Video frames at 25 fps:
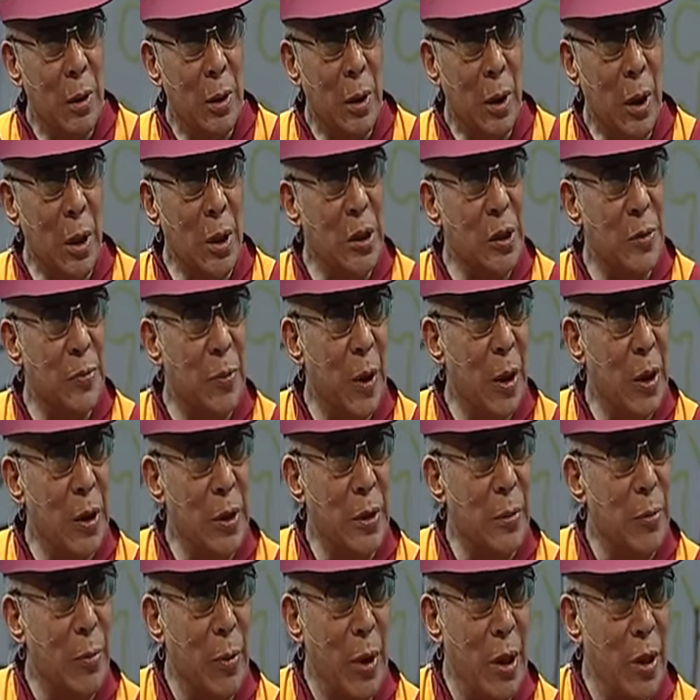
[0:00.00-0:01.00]
in spite
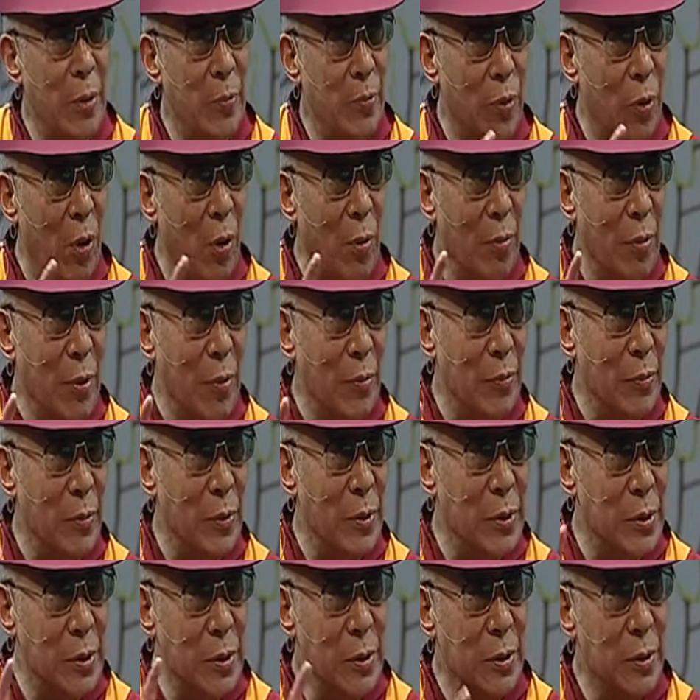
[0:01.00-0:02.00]
of many
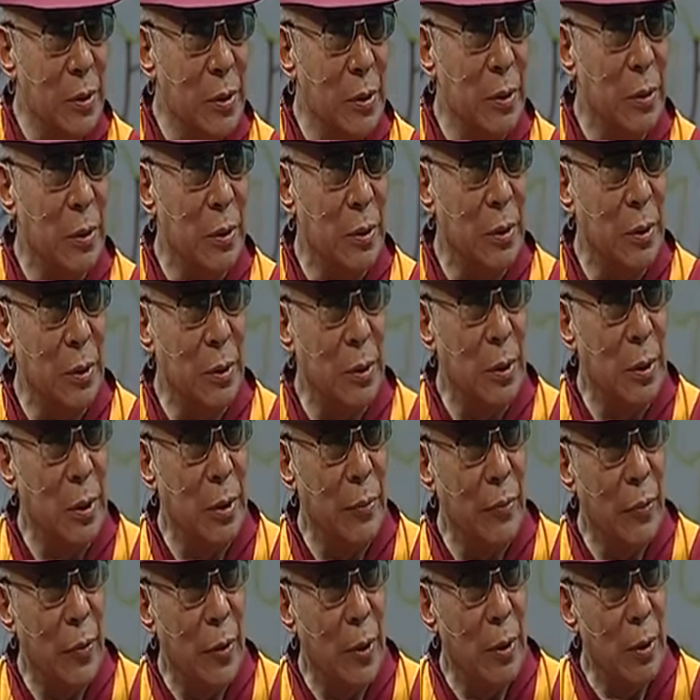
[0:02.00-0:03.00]
problems,
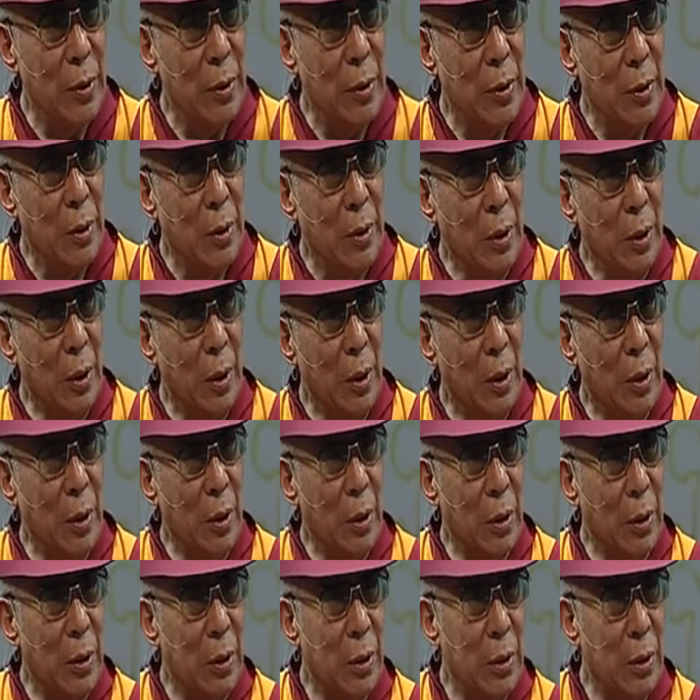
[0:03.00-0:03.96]
uh,